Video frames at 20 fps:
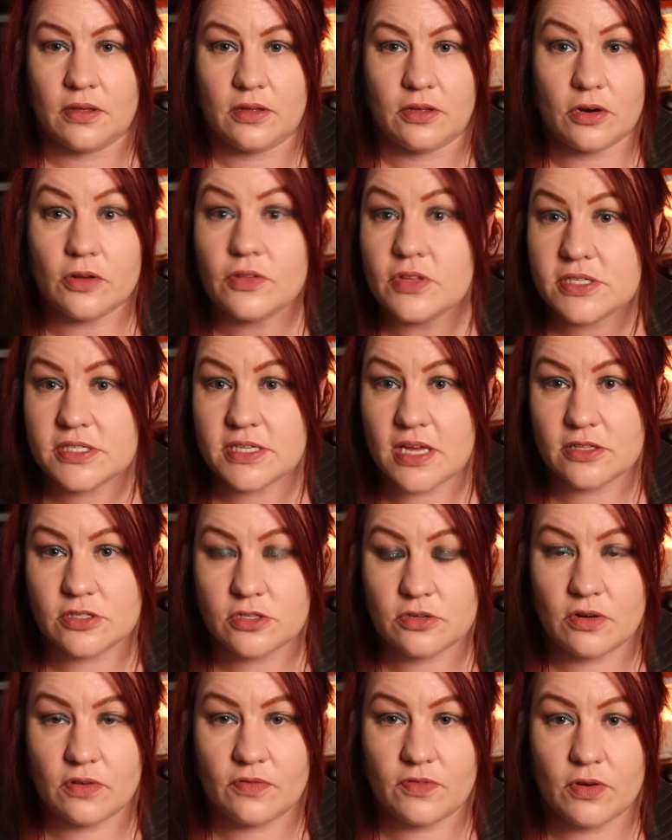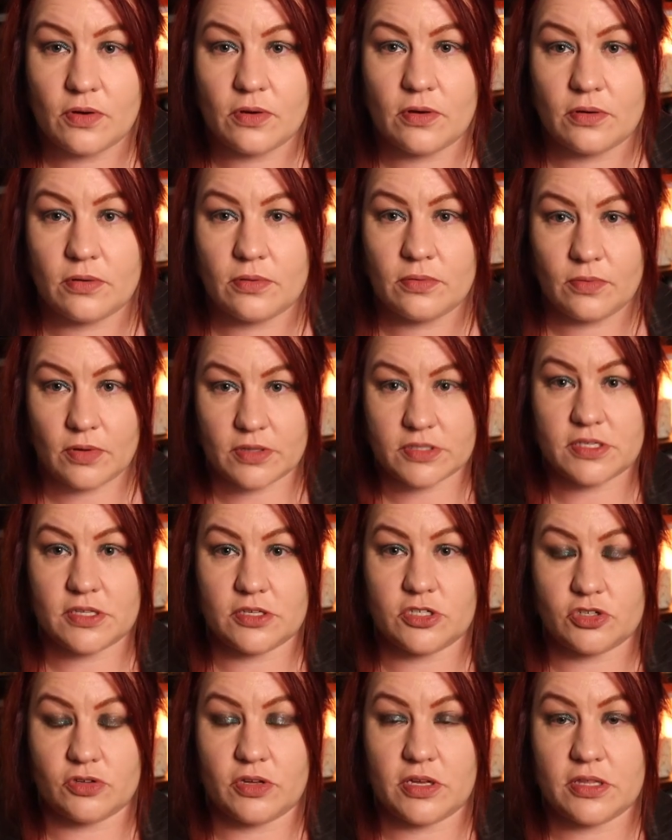know, the center of your, what's
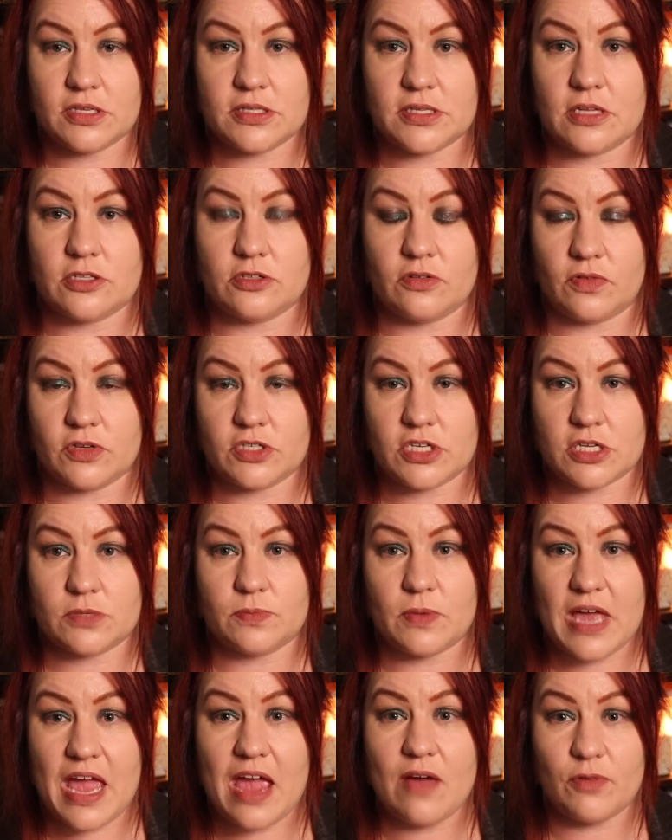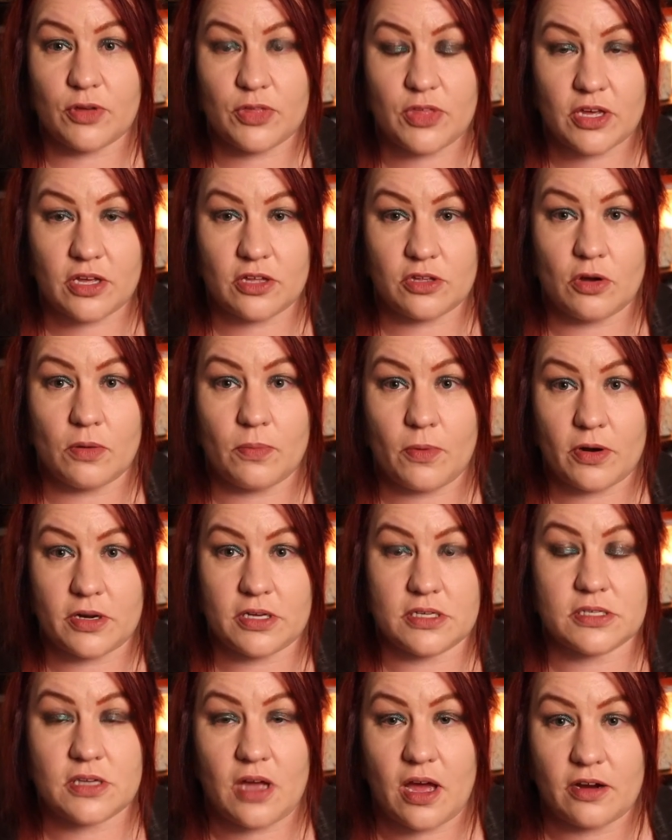literally in the center of your chest, but everything in your
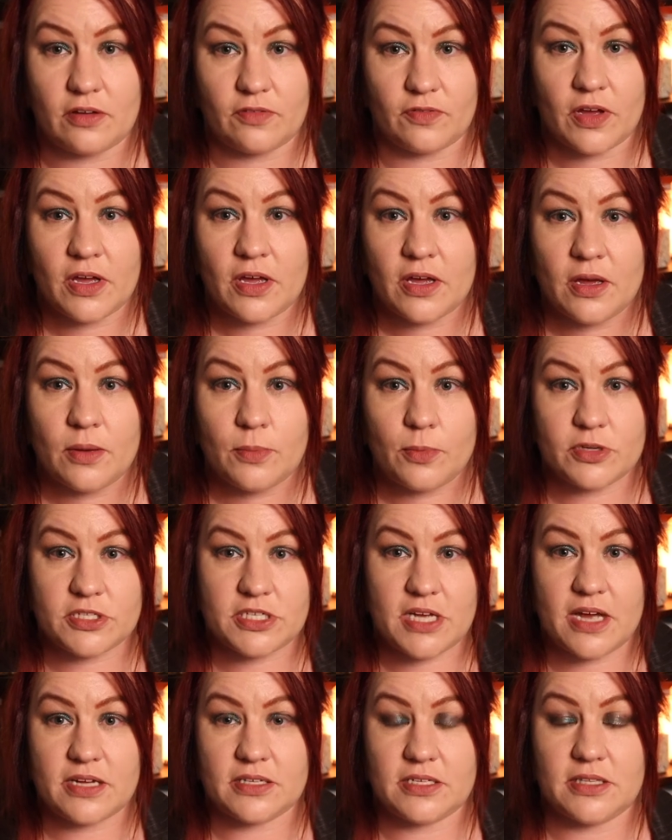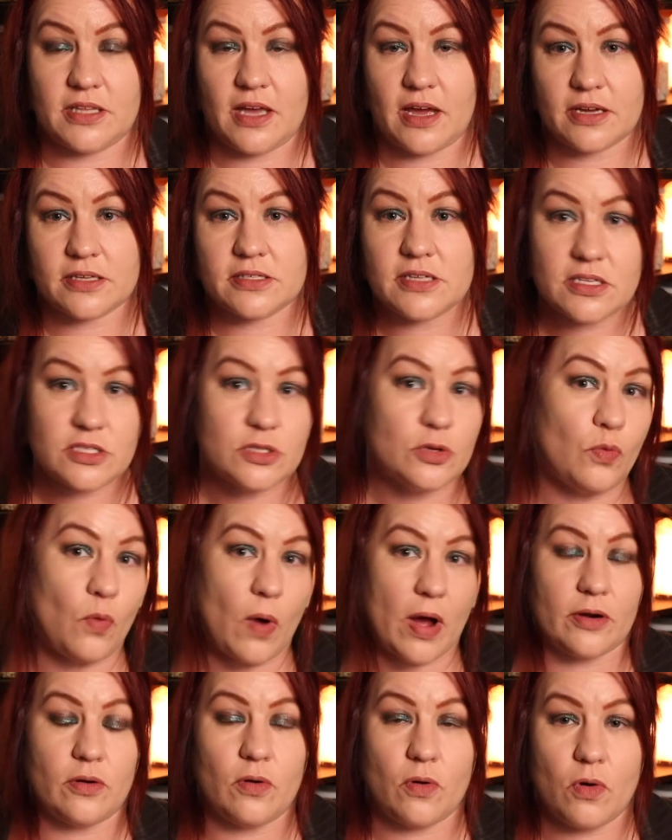body is kind of protecting that, because that's the
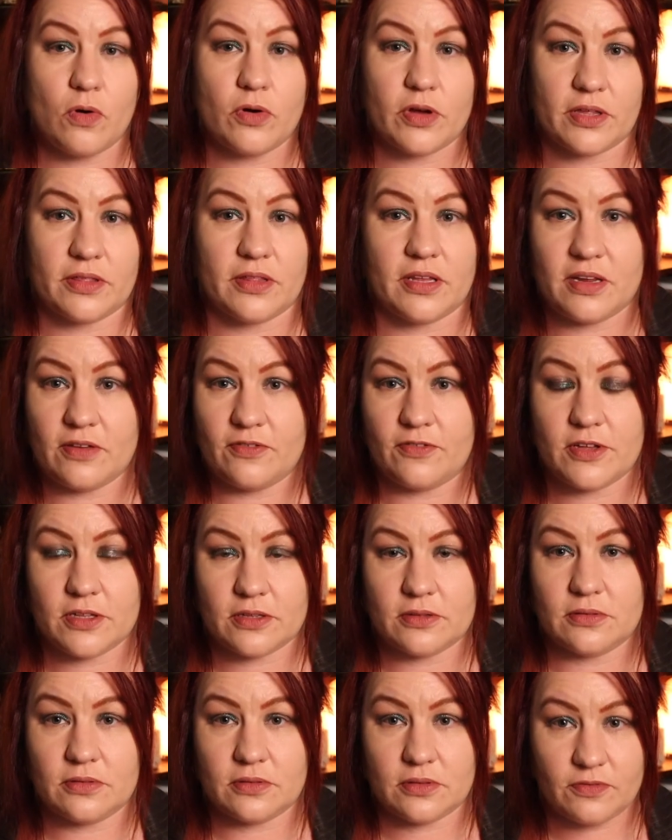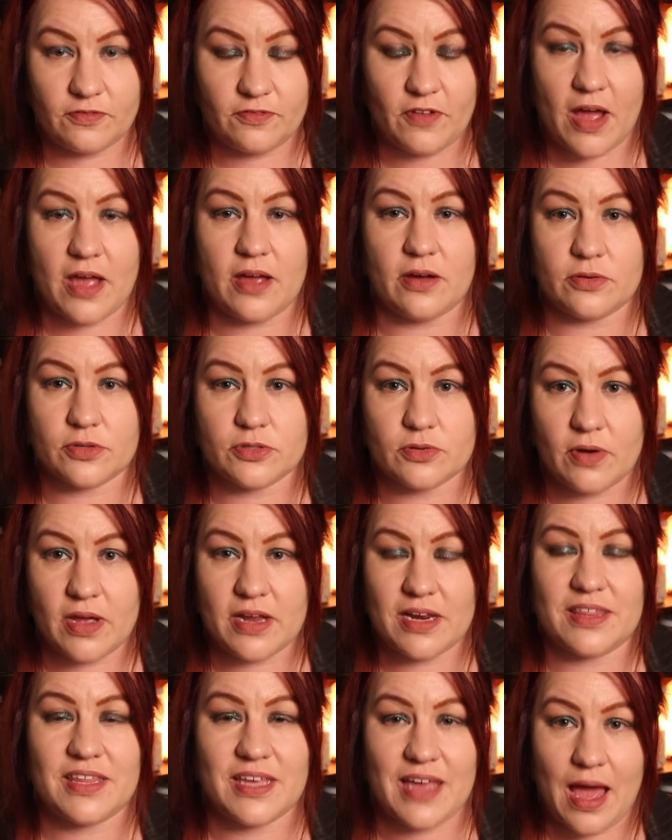one organ that if it fails or
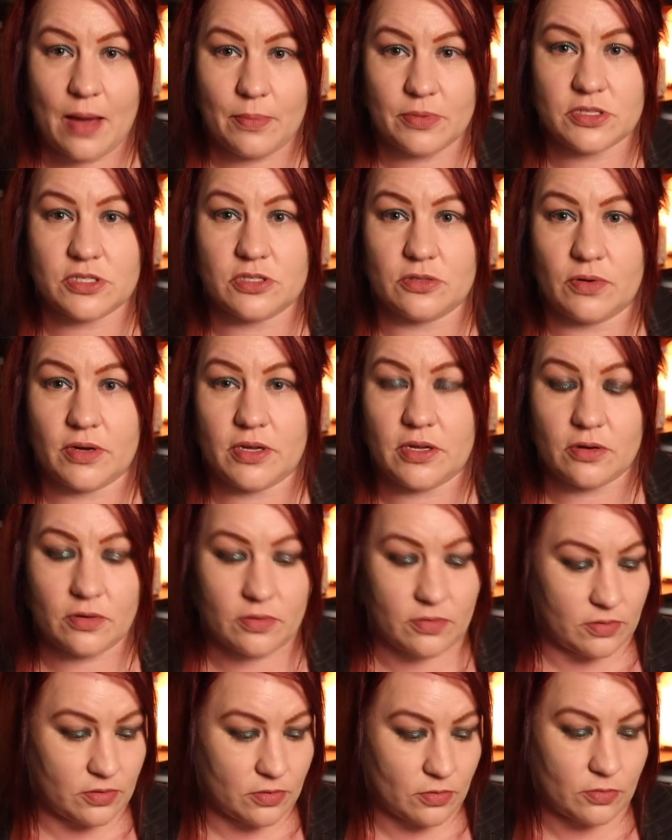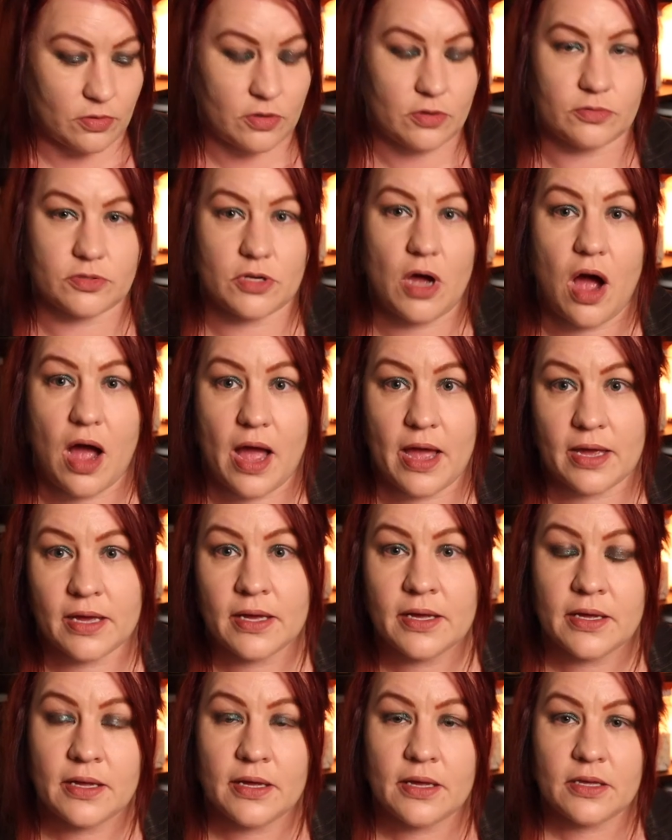anything happens to it, you'll die.
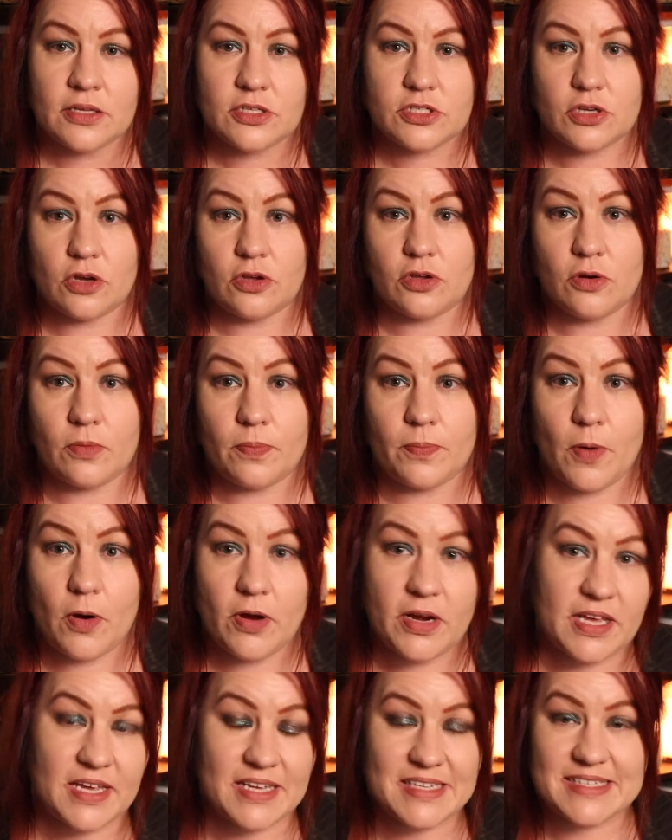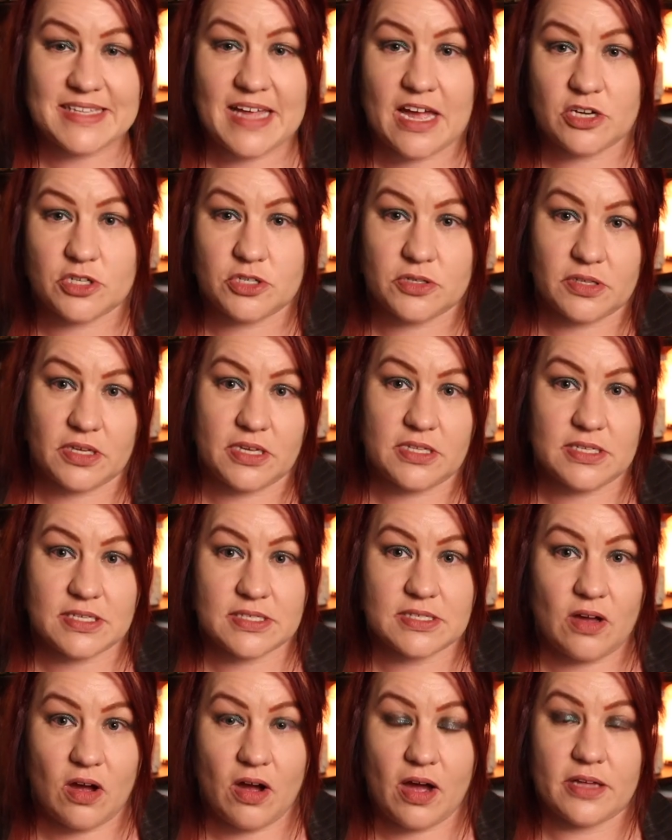So your body is naturally
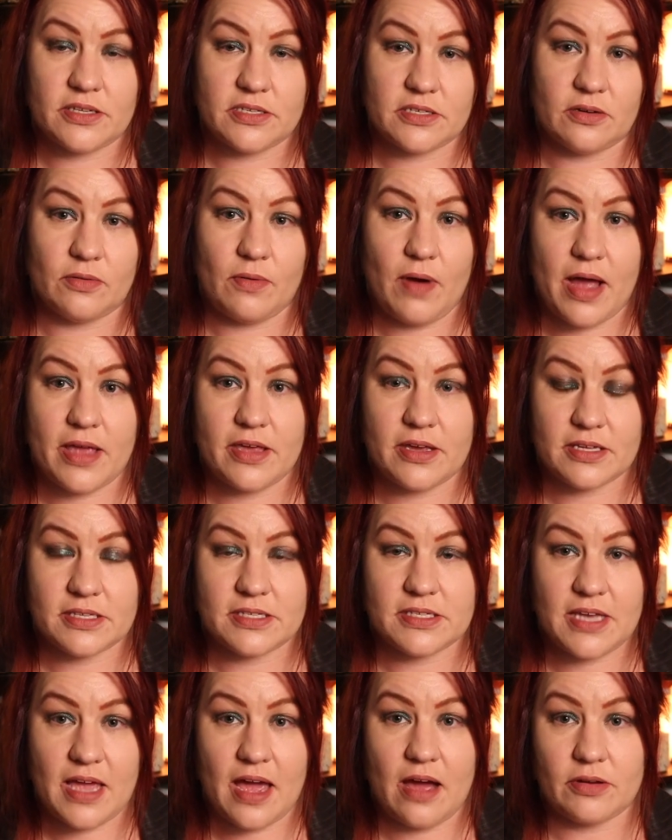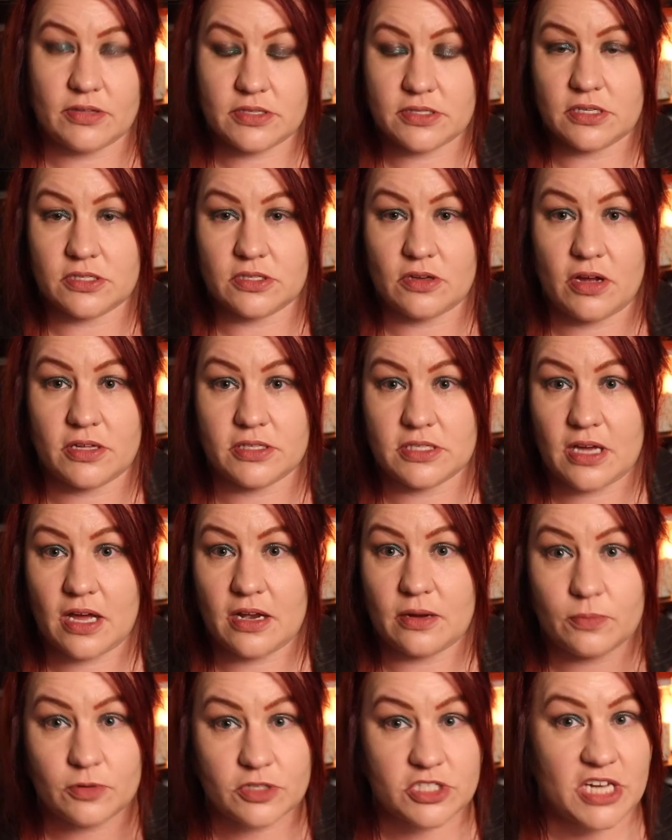designed in a way. You can see how it's designed to
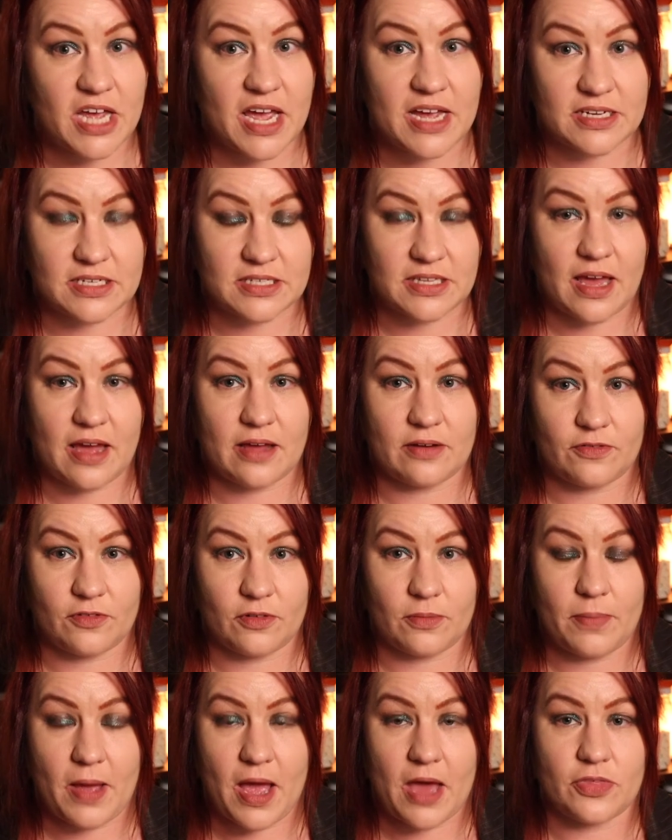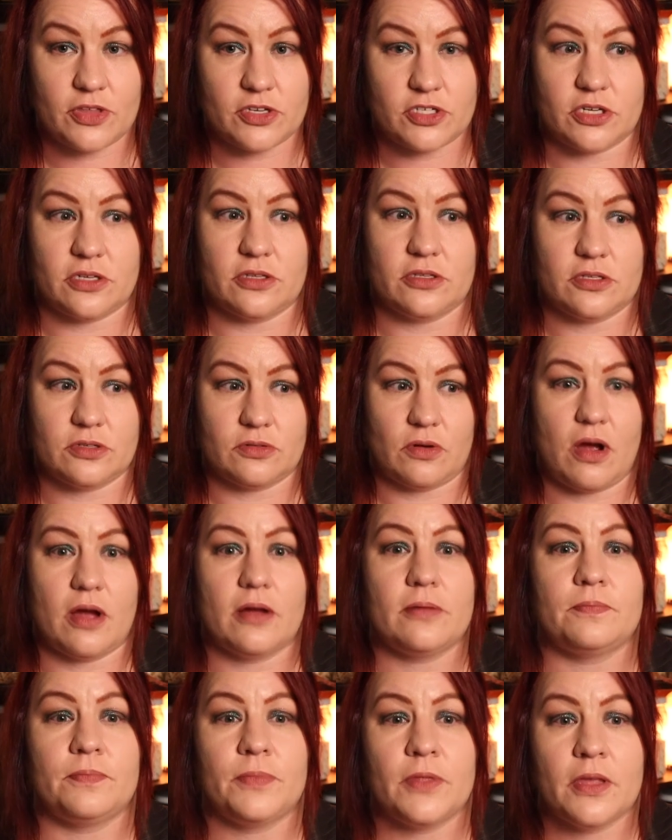kind of protect that from pathogens, right?